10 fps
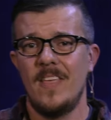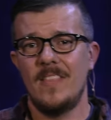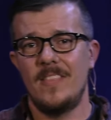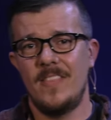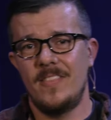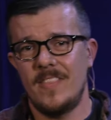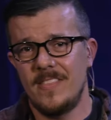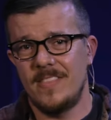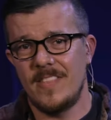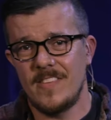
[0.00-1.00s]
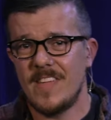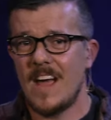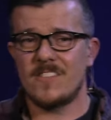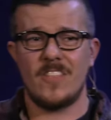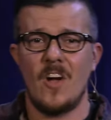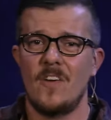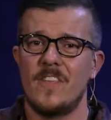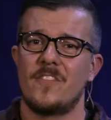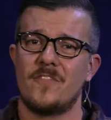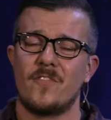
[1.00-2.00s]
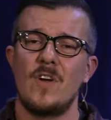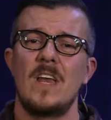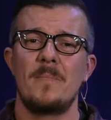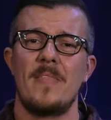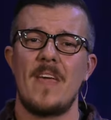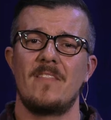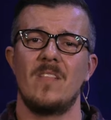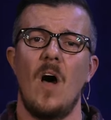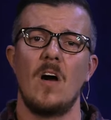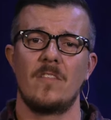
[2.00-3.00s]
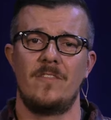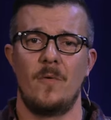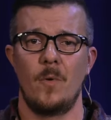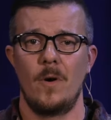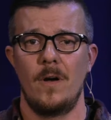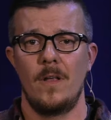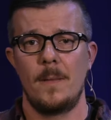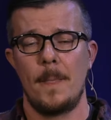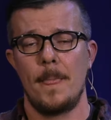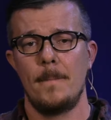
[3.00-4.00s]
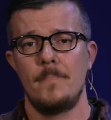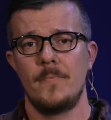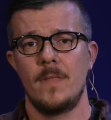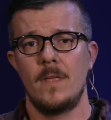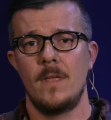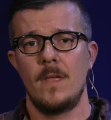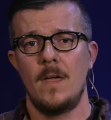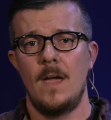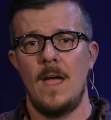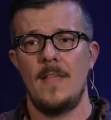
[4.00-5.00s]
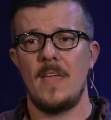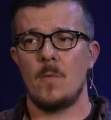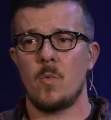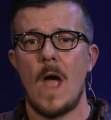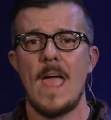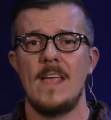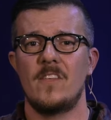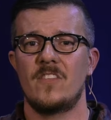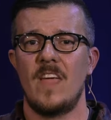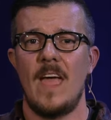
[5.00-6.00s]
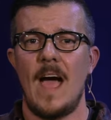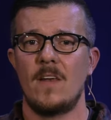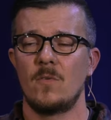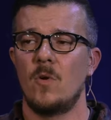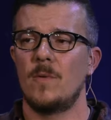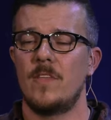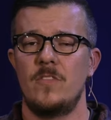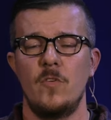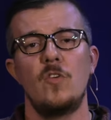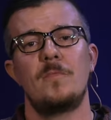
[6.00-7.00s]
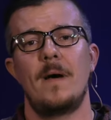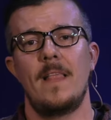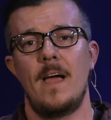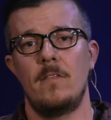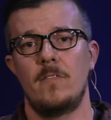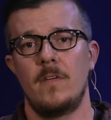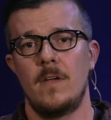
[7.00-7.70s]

the, the, the desires of the heart, this freedom that they've longed for. And they write and say, I don't know what to do with my life.